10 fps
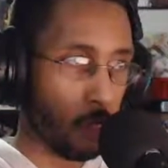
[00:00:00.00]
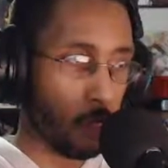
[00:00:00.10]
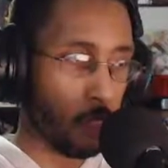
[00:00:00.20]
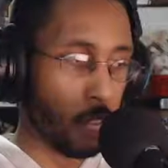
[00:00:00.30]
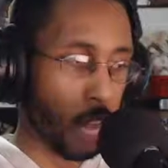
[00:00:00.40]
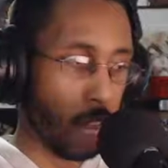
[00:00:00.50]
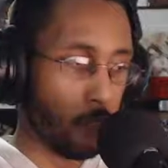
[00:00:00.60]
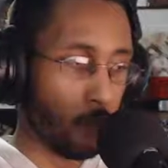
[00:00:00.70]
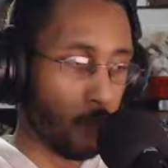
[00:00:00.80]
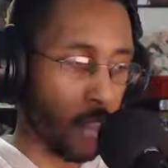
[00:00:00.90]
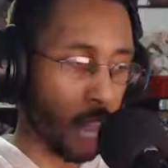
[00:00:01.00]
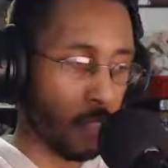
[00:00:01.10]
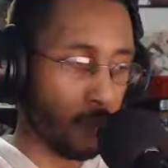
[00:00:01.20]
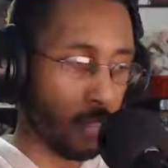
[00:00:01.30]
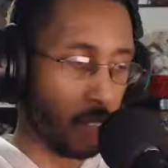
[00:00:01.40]
they have
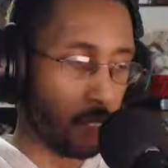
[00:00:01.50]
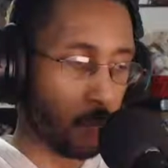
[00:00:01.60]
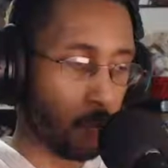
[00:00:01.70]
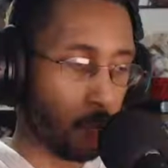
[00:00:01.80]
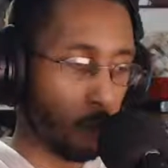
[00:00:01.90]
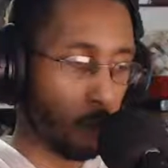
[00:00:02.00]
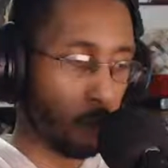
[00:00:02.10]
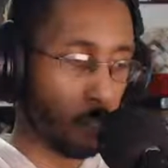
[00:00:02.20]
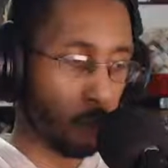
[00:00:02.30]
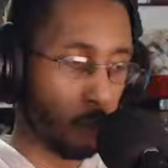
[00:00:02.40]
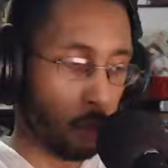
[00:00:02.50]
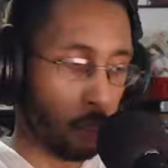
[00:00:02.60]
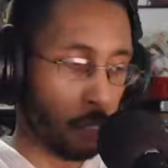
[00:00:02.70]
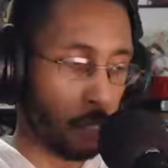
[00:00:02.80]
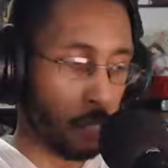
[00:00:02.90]
made some moves
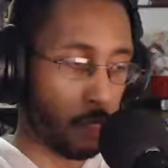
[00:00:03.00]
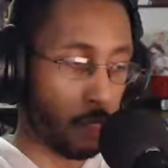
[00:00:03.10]
internally that